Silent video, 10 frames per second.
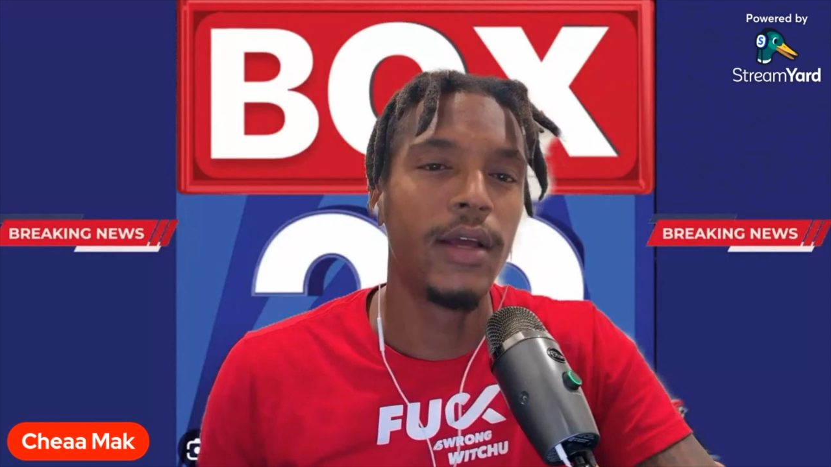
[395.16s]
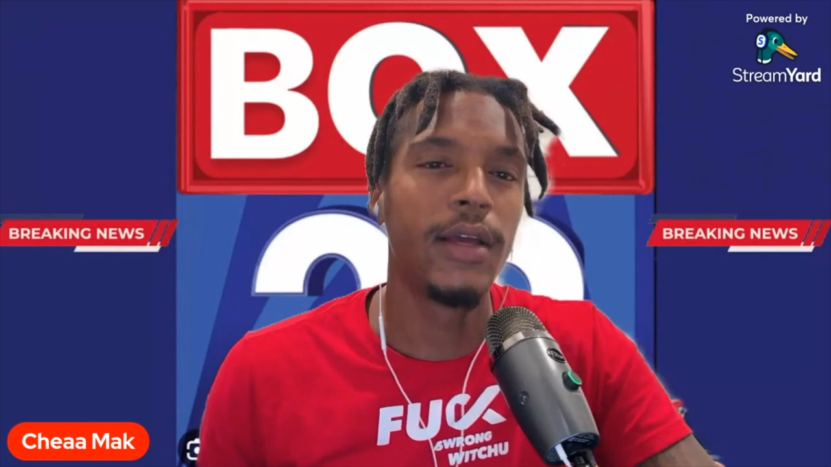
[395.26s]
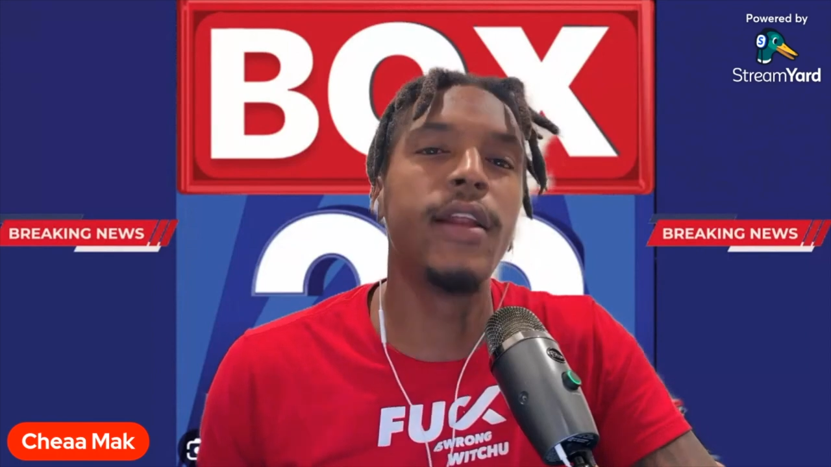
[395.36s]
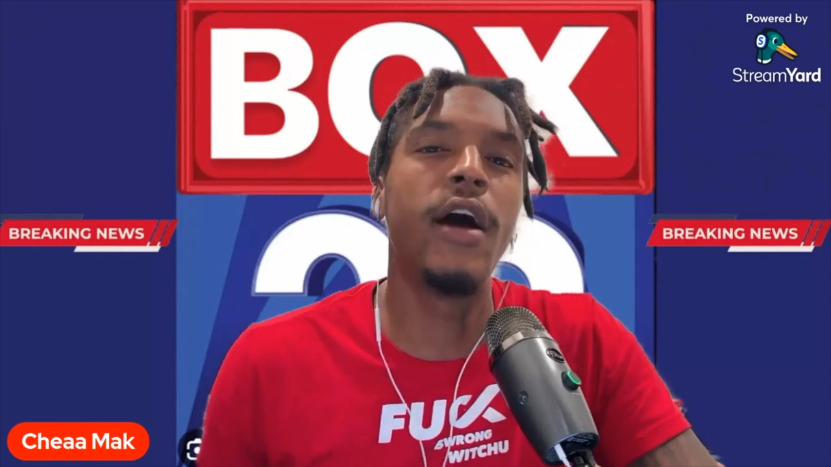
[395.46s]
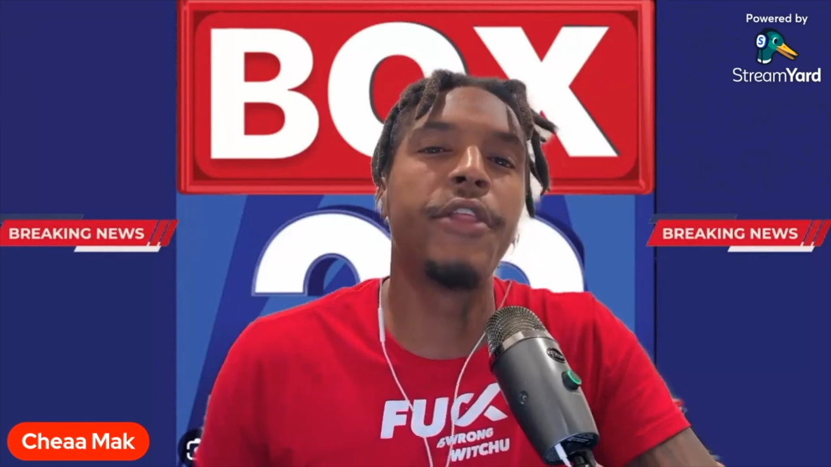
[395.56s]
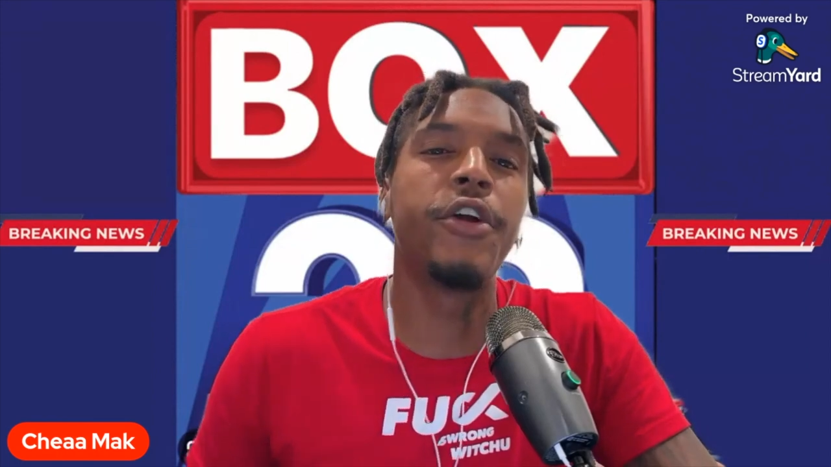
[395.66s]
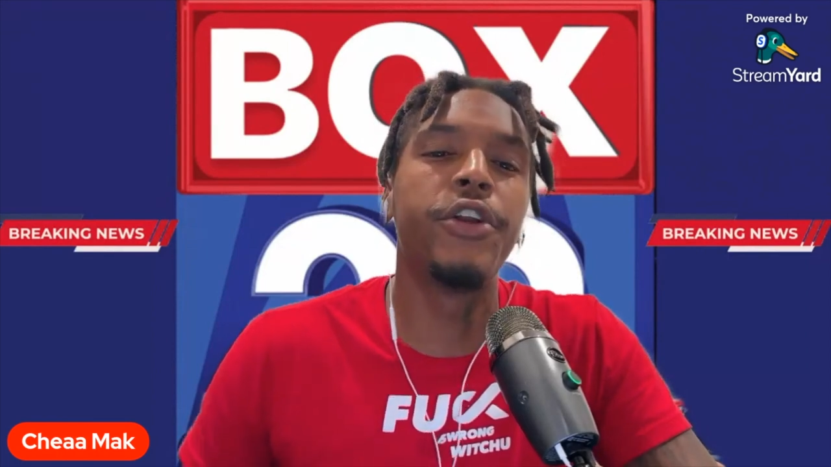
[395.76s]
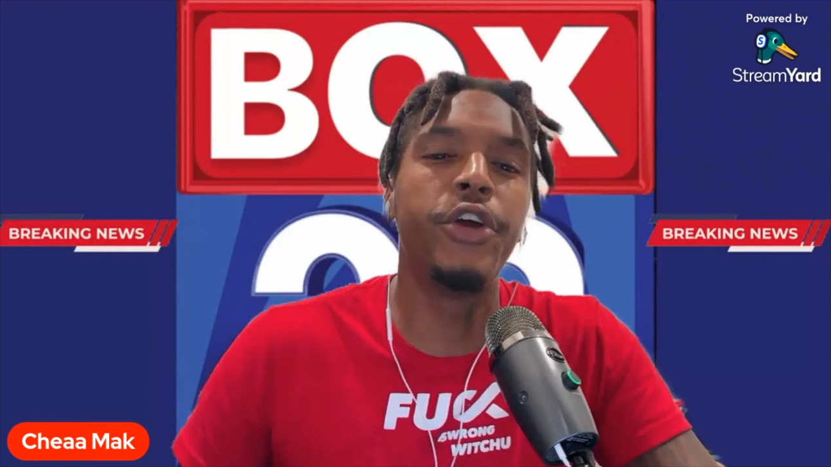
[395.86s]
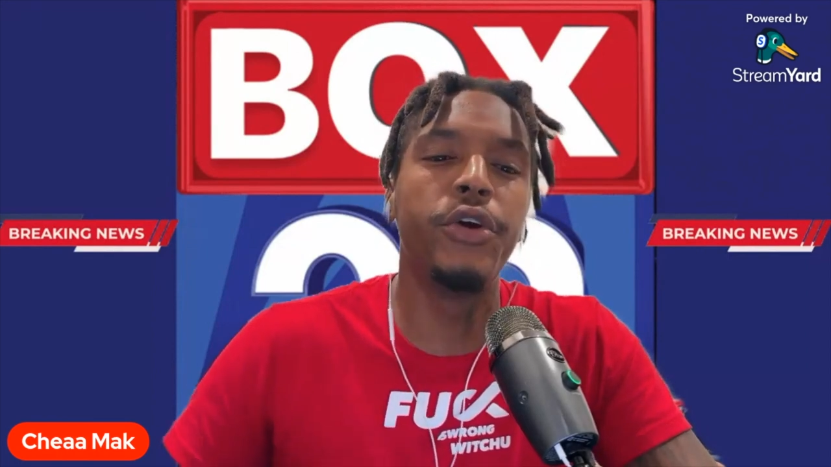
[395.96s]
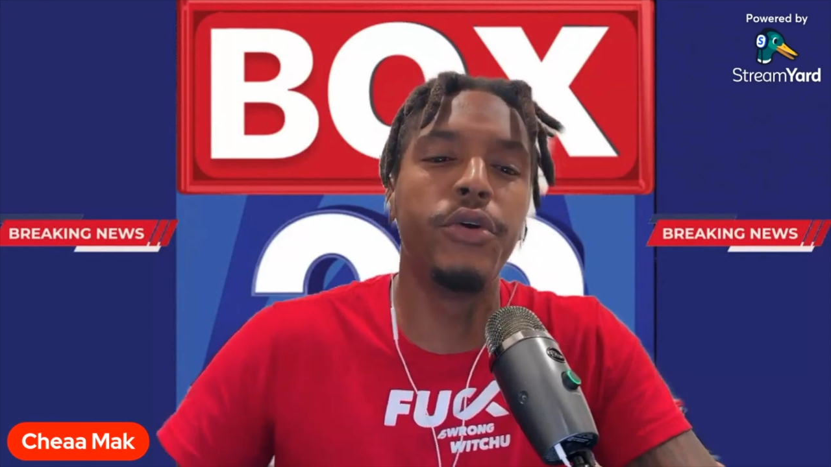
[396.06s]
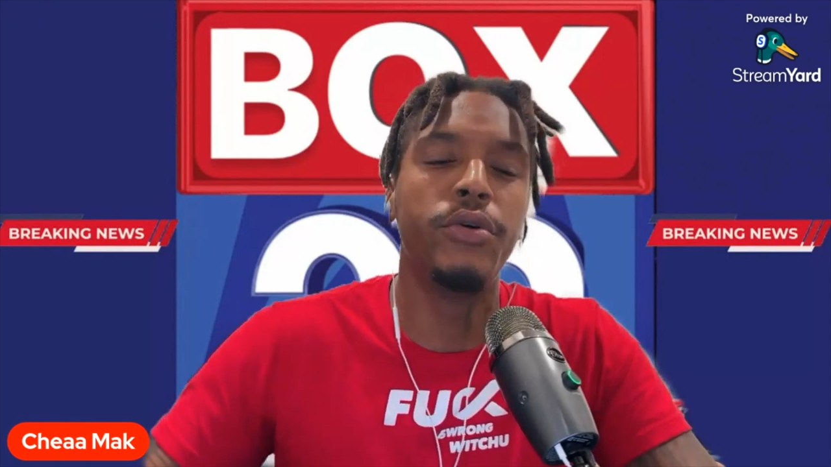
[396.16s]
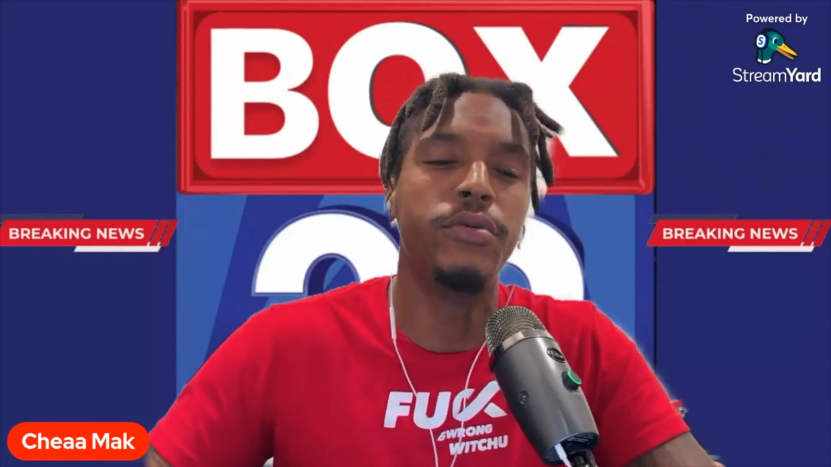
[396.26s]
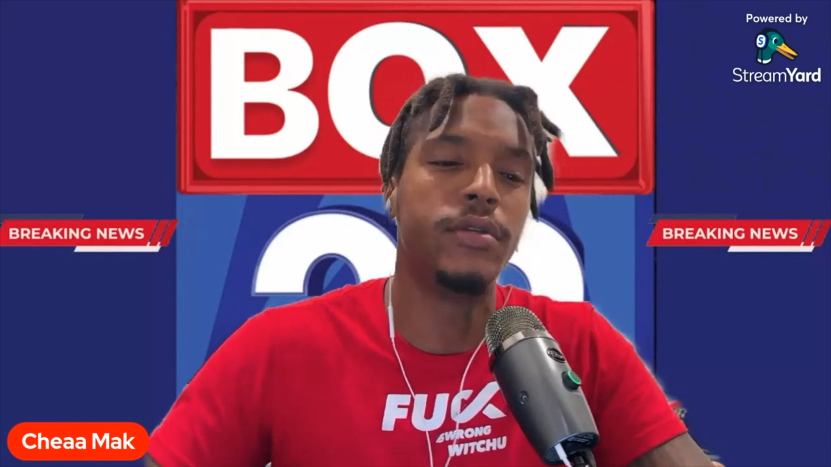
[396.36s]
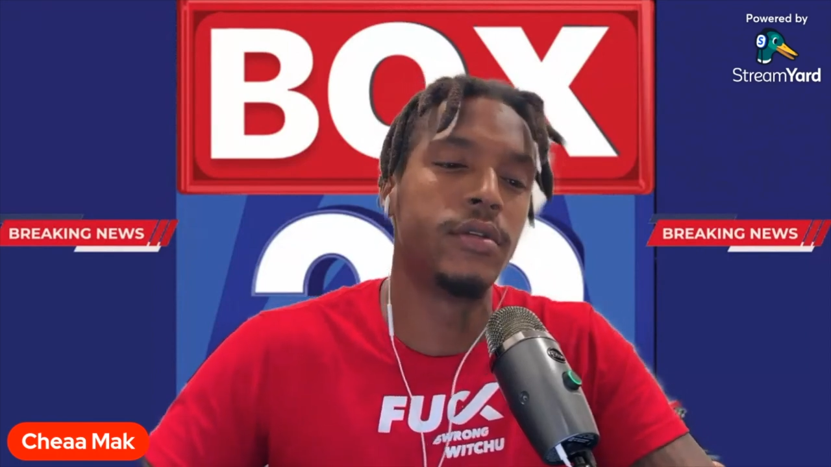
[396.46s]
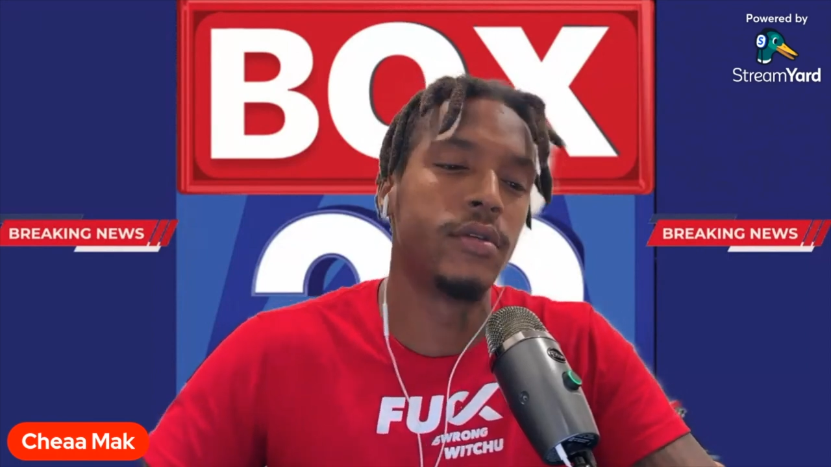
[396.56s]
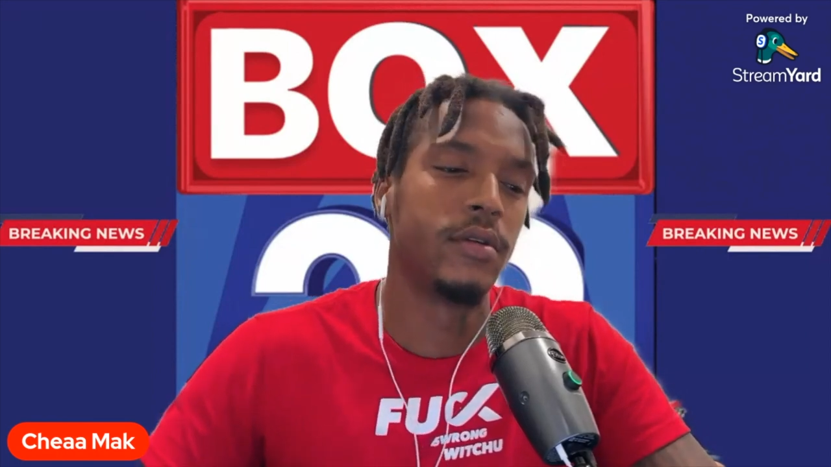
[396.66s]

In other news,